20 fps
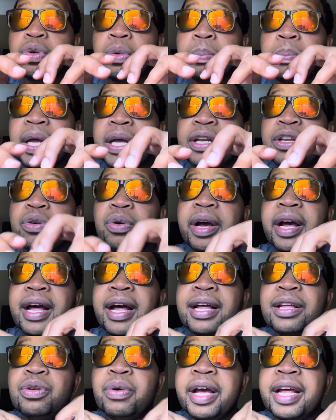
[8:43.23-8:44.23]
paid. You
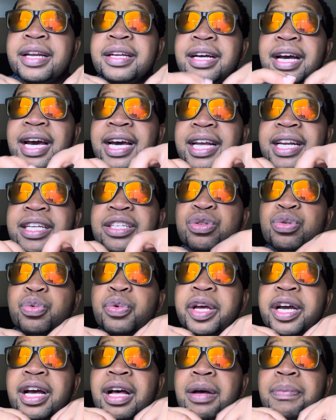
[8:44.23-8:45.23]
are encouraged to
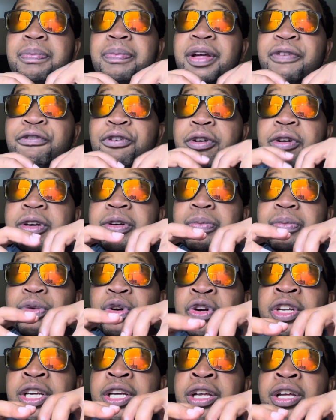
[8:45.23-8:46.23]
wake up the following
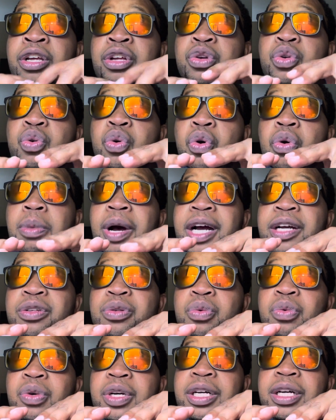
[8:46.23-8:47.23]
morning to go back to
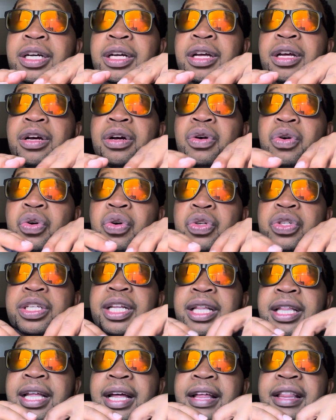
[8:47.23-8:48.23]
work, because
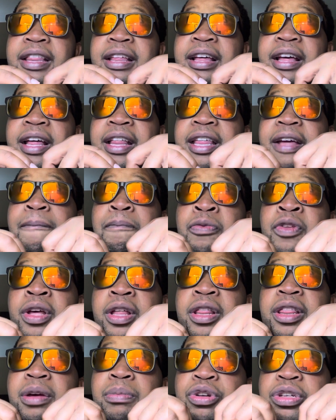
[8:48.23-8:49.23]
the
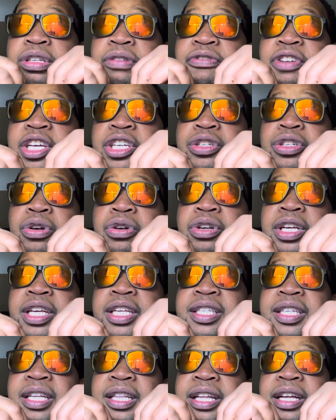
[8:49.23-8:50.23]
motivation
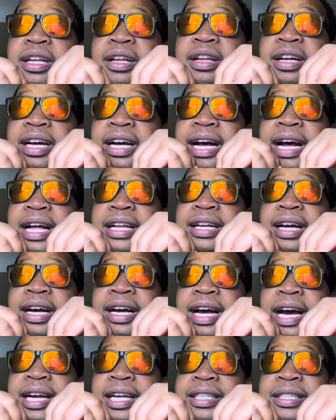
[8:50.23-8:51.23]
is in the
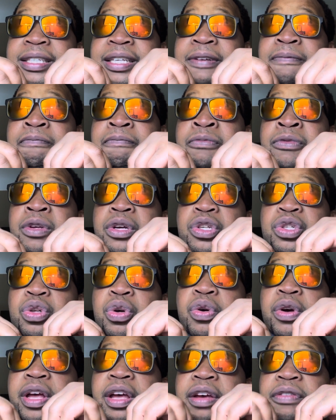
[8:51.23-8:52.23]
currency.
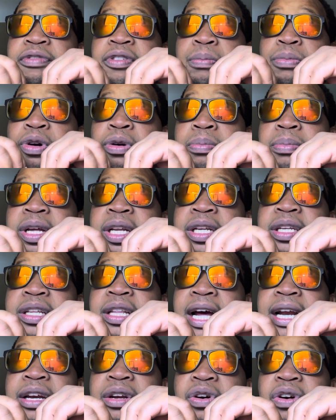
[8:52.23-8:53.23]
So every moment
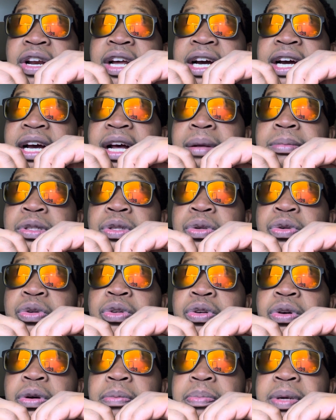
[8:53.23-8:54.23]
that dollar comes through
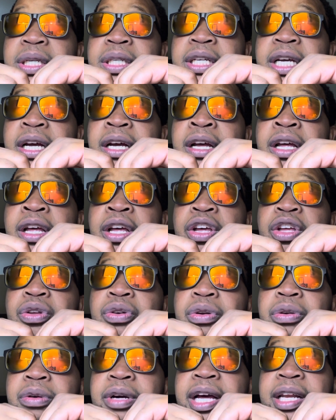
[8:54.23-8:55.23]
your paycheck, you
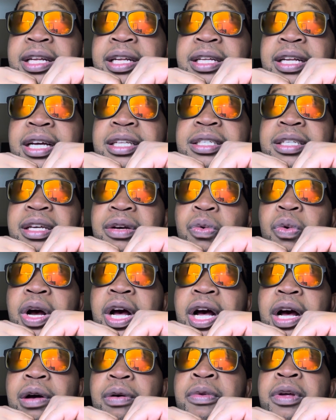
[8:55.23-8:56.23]
look at it and say,
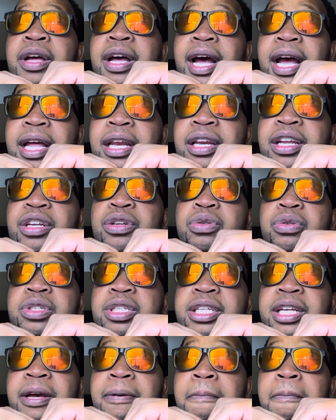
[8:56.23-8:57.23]
wow, I need to
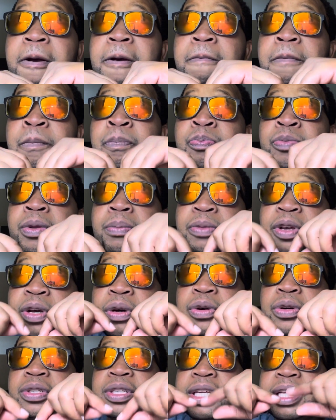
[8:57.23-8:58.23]
step up,
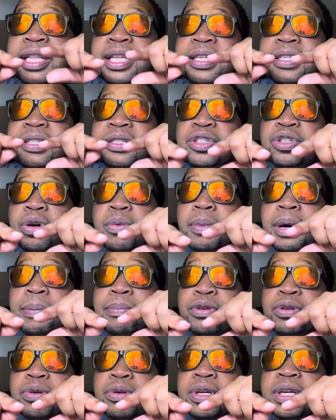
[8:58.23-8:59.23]
because this job
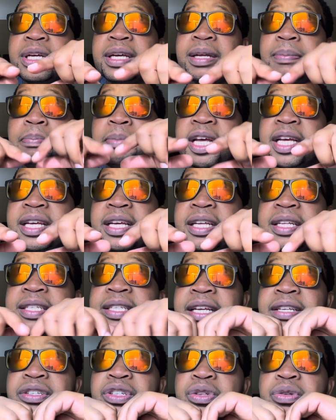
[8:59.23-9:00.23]
I'm doing is making
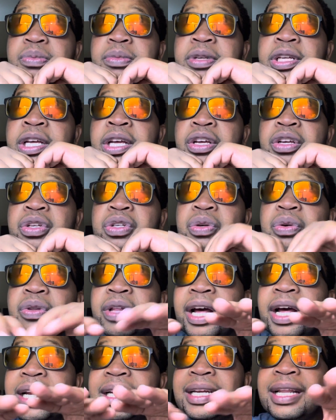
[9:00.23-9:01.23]
sense to me. So
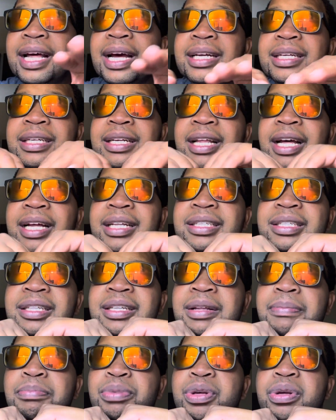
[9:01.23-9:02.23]
that's
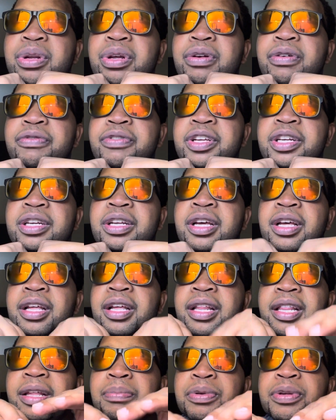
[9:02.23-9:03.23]
the beauty of it.
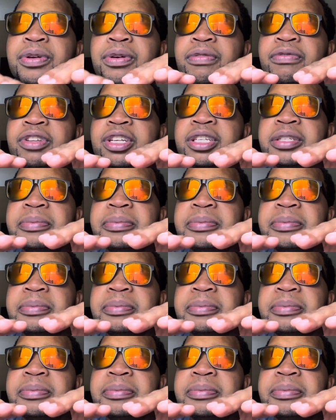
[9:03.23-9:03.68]
The beauty of this